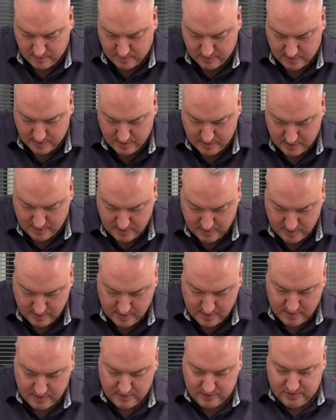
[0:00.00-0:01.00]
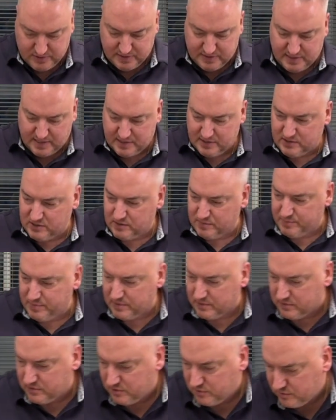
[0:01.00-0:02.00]
Okay. She says to
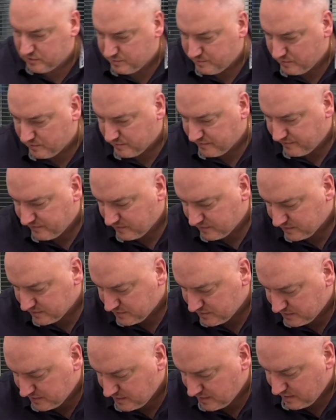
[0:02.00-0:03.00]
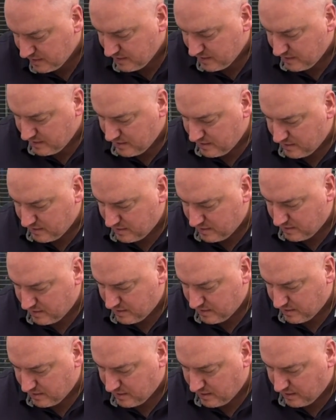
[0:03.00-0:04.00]
put 2 spoonfuls
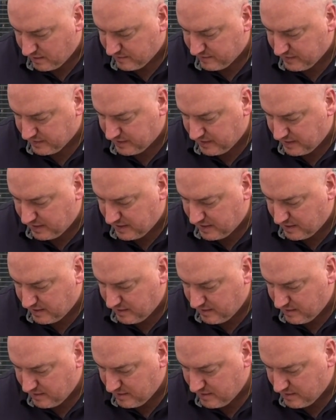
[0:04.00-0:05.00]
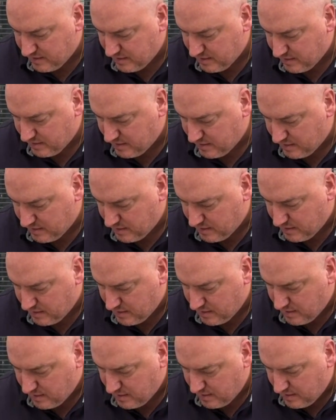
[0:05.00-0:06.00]
of the ghee
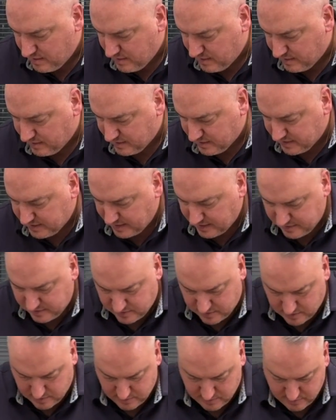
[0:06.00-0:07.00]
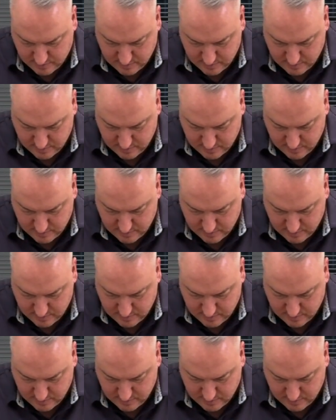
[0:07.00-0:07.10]
in the center.